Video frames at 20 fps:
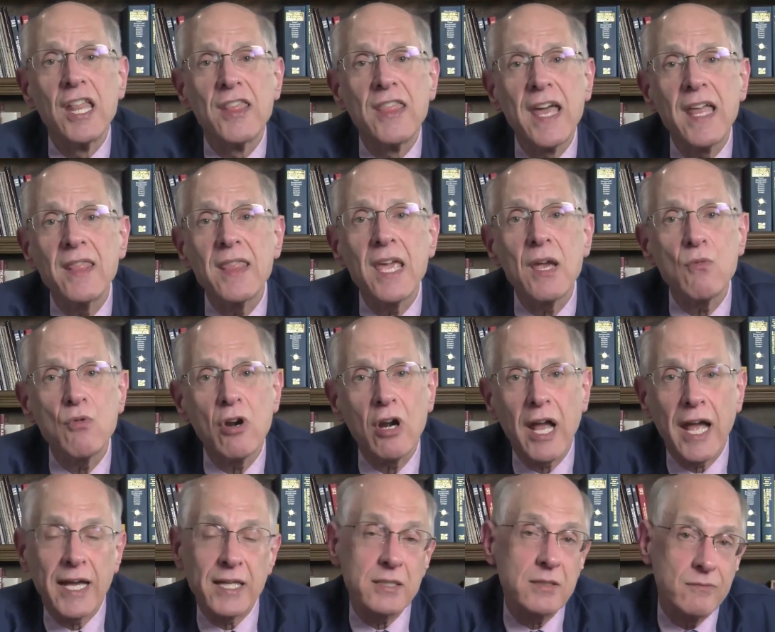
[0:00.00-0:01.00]
Then they were
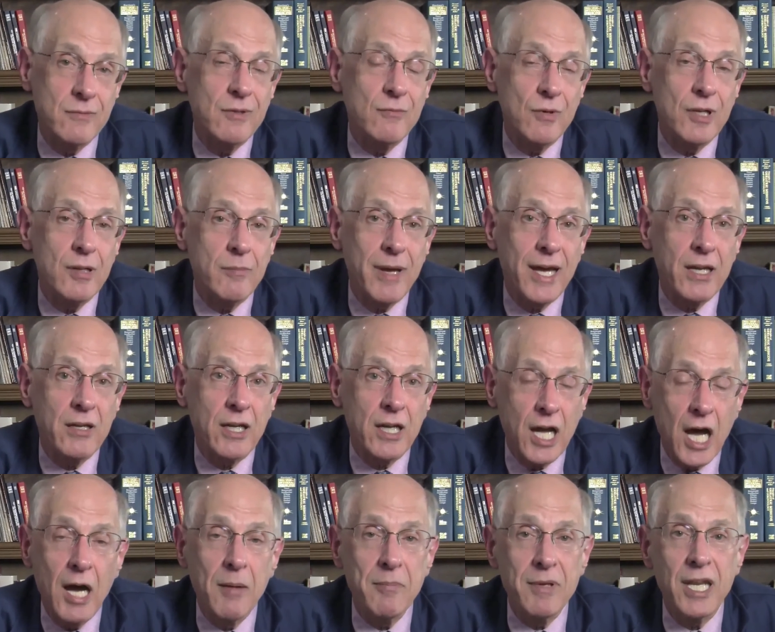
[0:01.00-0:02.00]
asked, well, what about a
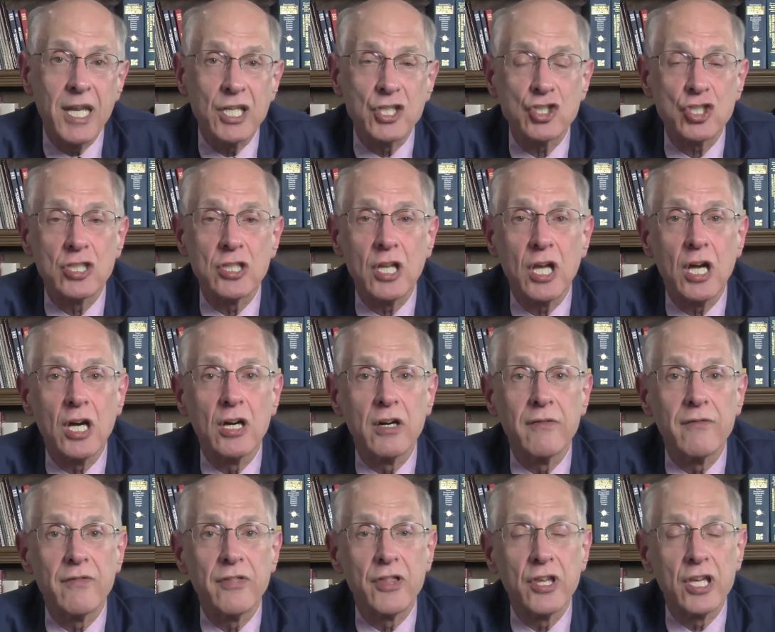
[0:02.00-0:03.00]
combination
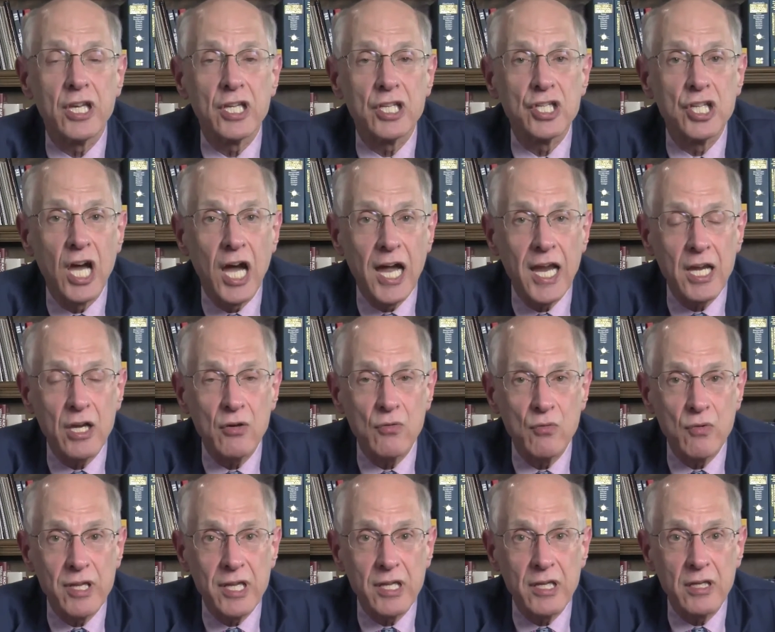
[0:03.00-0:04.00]
of the
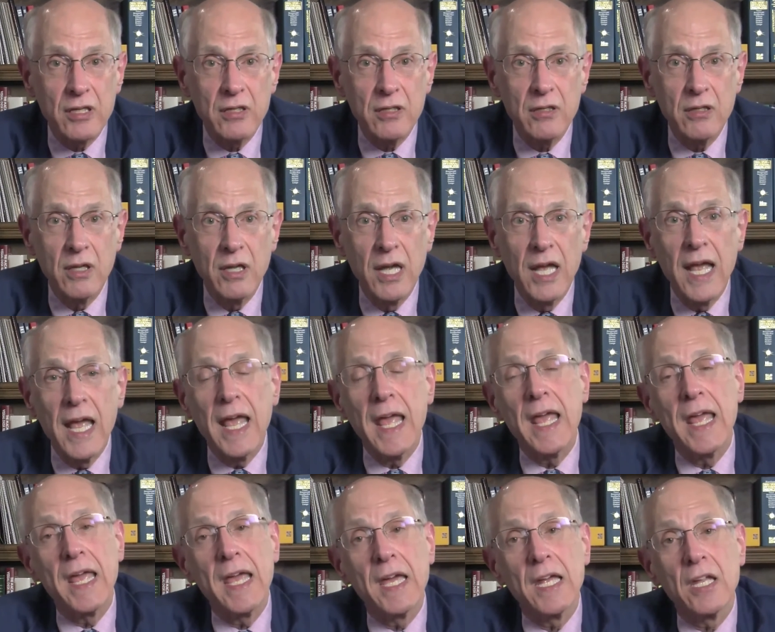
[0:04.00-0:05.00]
diarrhea
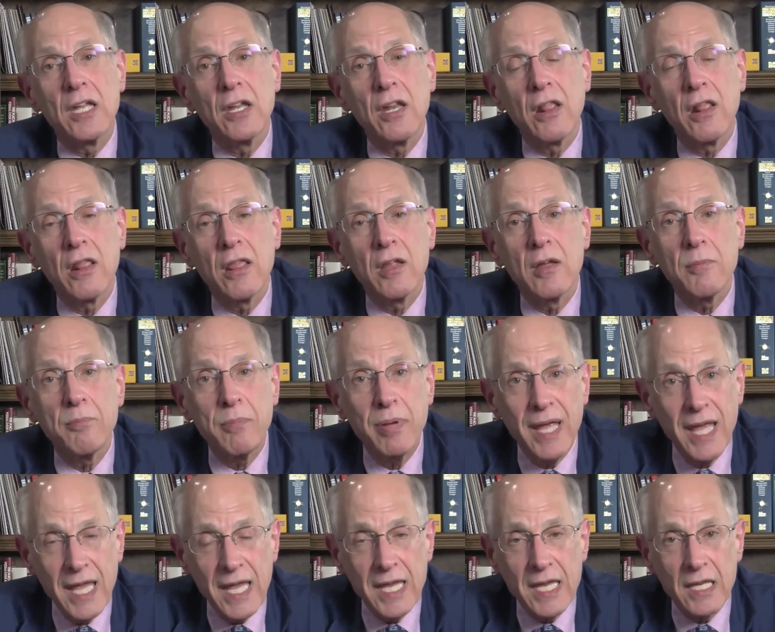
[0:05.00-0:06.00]
and the
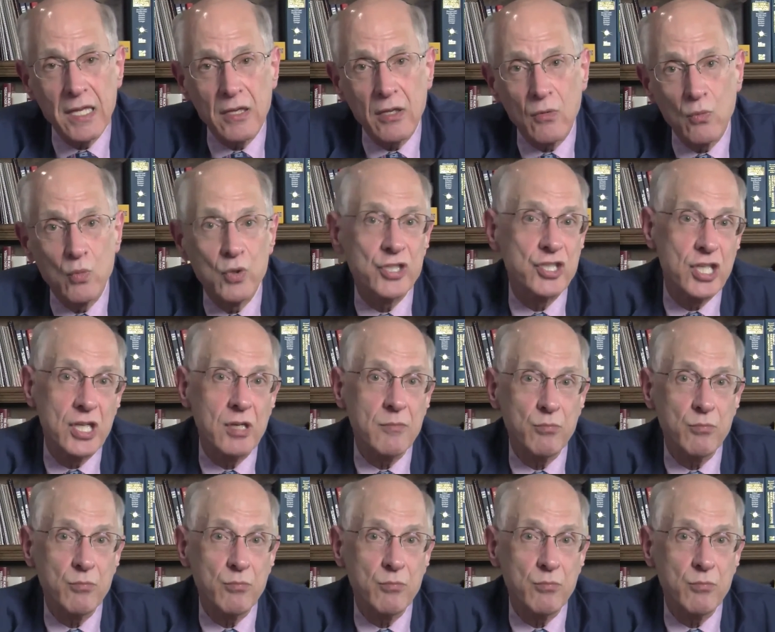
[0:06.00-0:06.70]
pain? Was it